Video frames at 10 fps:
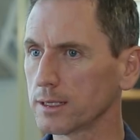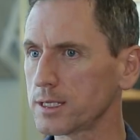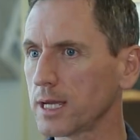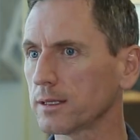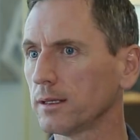
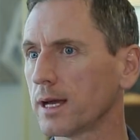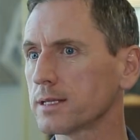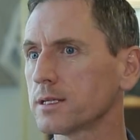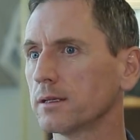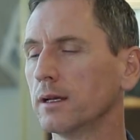take the
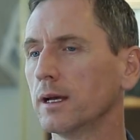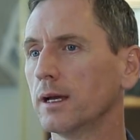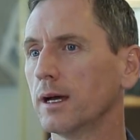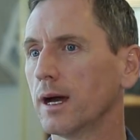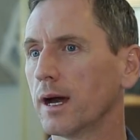lesson,
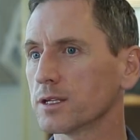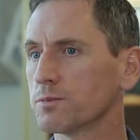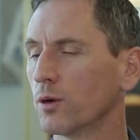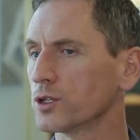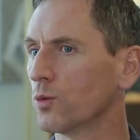and
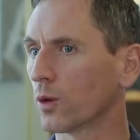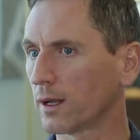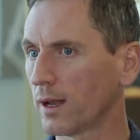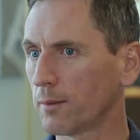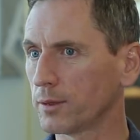it's much more
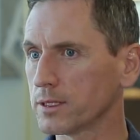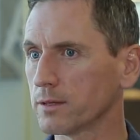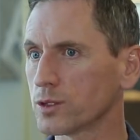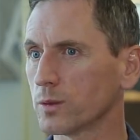collaborative.